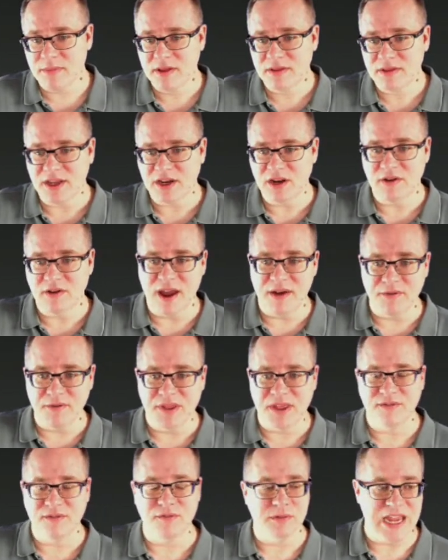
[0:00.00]
They do
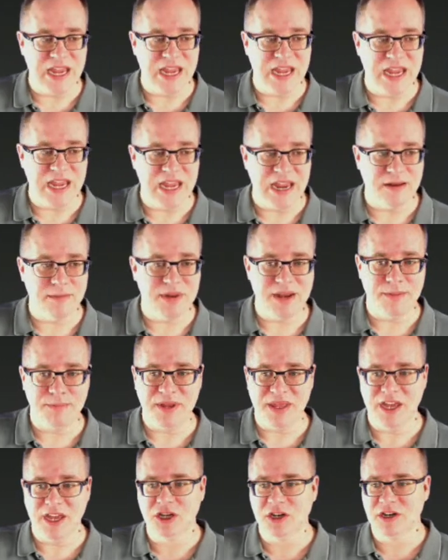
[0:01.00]
everything from data
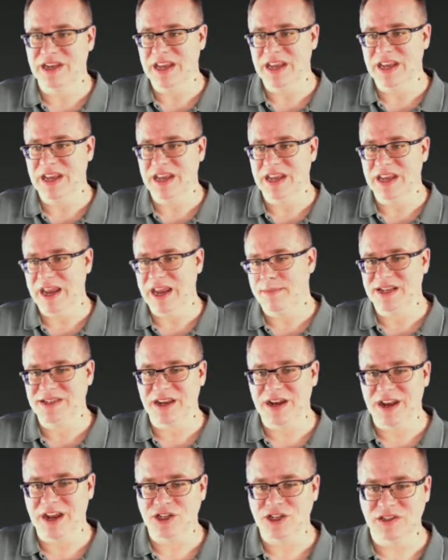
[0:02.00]
manipulation to database
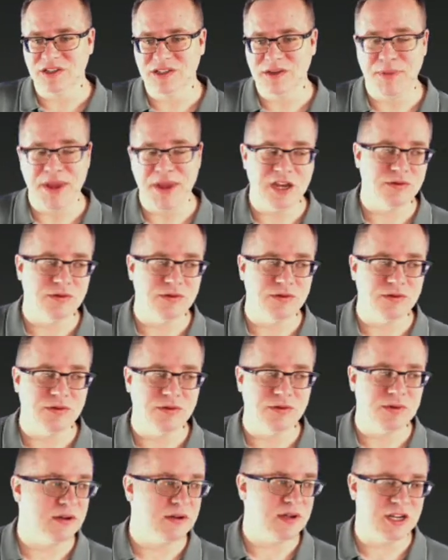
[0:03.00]
connections to page
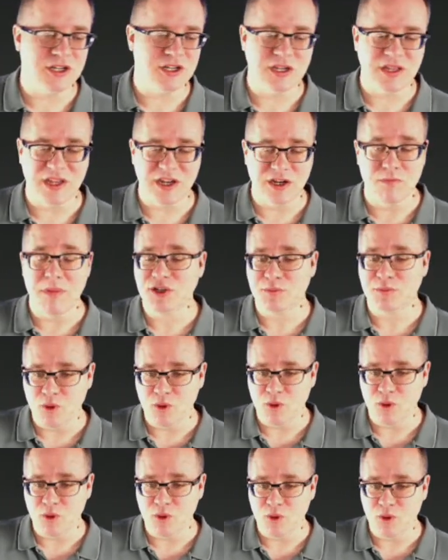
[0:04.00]
relocation. They do much
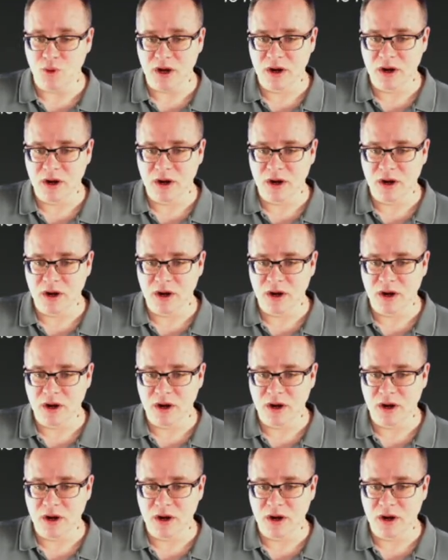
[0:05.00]
more.